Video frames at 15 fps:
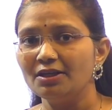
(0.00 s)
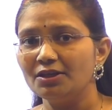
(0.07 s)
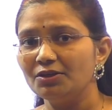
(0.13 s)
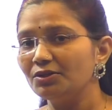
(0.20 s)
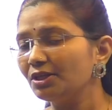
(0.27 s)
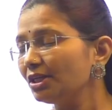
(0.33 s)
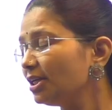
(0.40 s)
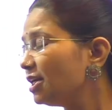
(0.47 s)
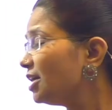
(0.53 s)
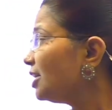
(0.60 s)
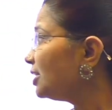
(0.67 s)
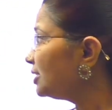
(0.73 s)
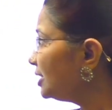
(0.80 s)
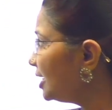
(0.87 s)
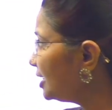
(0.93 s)
okay,
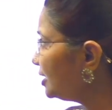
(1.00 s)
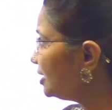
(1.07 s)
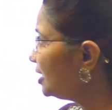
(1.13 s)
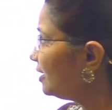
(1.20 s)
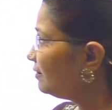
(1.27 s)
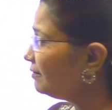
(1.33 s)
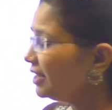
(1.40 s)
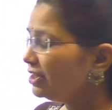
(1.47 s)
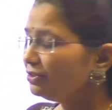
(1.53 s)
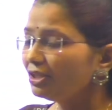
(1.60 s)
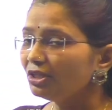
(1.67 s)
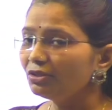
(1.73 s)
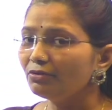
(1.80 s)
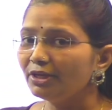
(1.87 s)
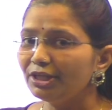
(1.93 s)
then when you
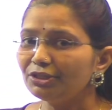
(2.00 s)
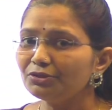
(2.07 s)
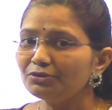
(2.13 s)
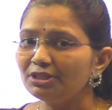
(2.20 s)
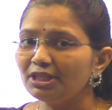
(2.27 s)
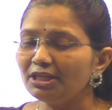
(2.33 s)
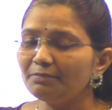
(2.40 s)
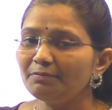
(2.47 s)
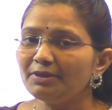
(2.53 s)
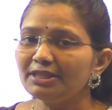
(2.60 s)
are going to dip